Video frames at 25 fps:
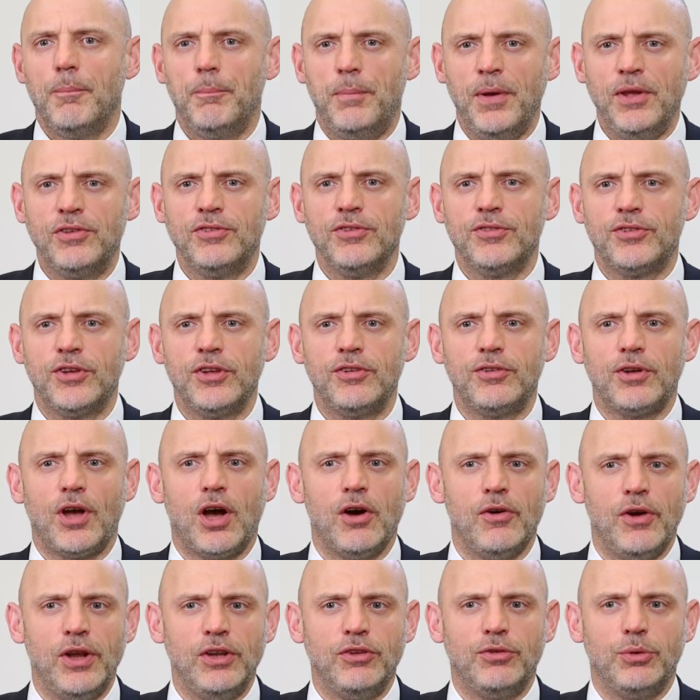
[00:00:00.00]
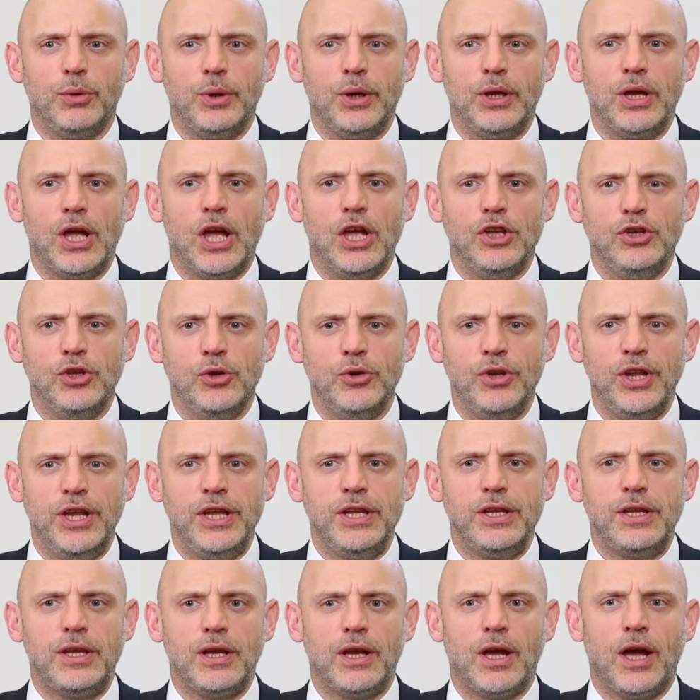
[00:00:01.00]
Businesses are entering a
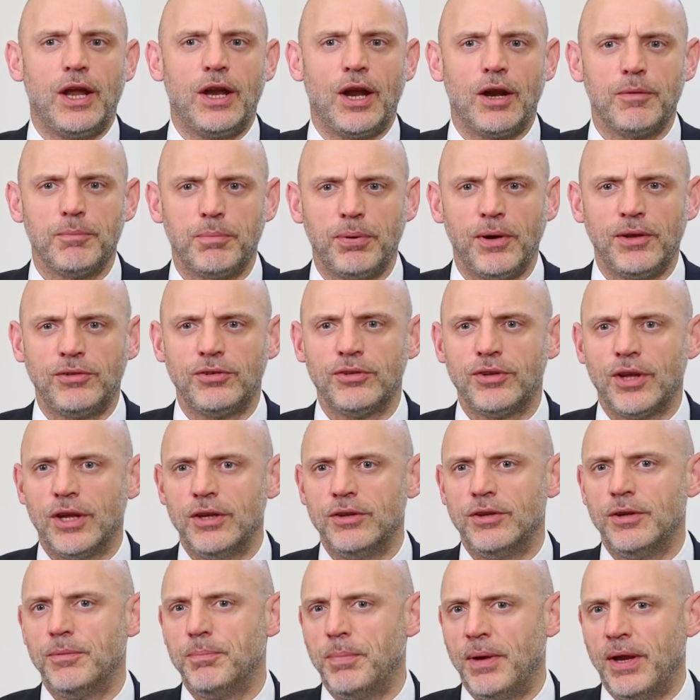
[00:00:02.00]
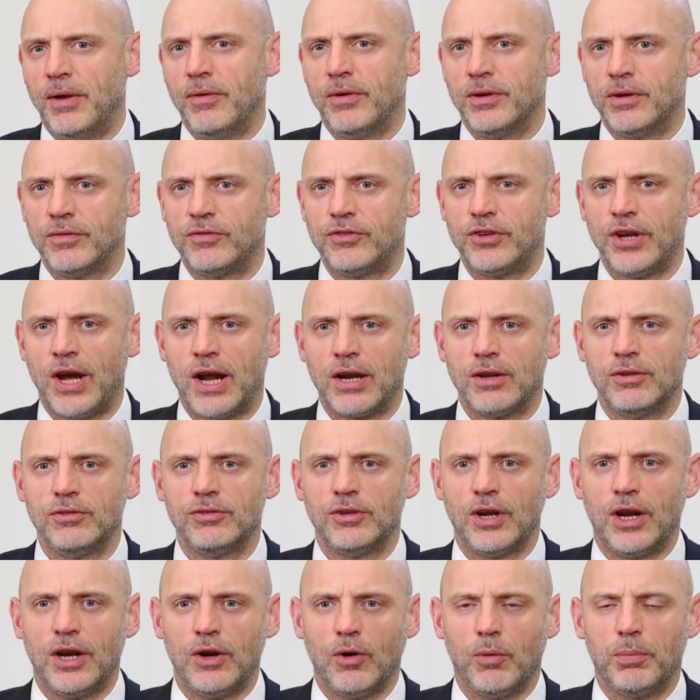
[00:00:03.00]
unique and unprecedented period of
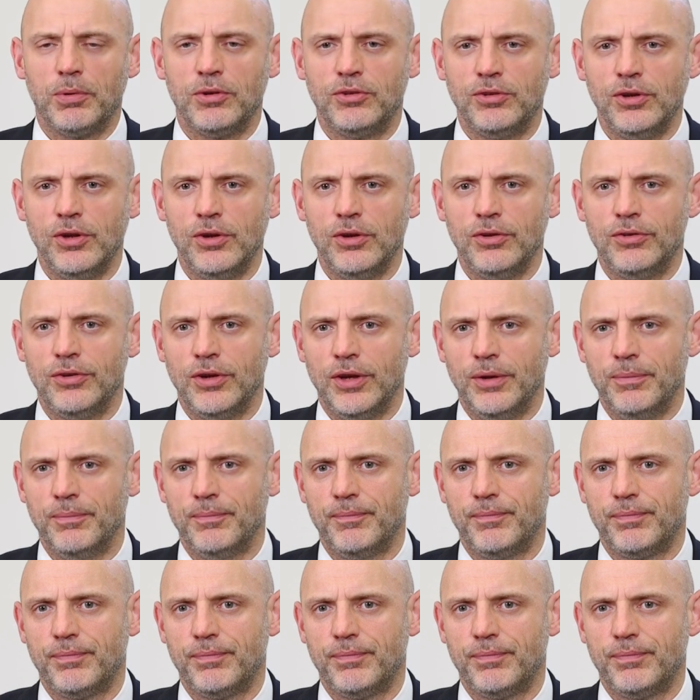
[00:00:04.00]
challenge and opportunity,